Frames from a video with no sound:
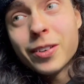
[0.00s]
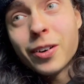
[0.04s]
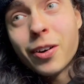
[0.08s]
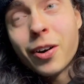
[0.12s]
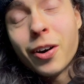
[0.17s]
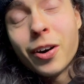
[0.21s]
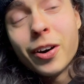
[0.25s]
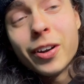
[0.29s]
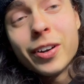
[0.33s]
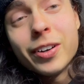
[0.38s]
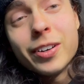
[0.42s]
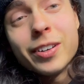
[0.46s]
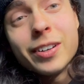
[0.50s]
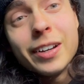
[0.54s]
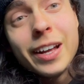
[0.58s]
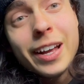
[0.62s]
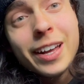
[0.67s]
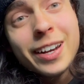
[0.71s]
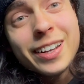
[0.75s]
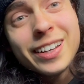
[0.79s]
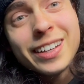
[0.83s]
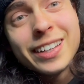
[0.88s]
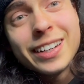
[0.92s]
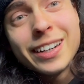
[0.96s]
on
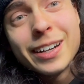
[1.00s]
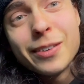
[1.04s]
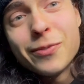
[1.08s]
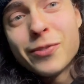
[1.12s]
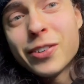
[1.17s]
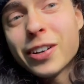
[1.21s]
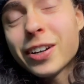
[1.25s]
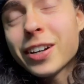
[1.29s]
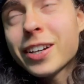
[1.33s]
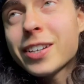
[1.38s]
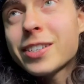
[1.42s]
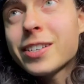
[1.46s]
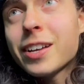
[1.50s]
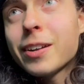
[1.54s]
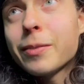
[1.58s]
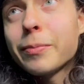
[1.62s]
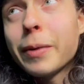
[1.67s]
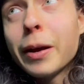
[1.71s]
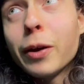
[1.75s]
Anakin, and I'm very excited.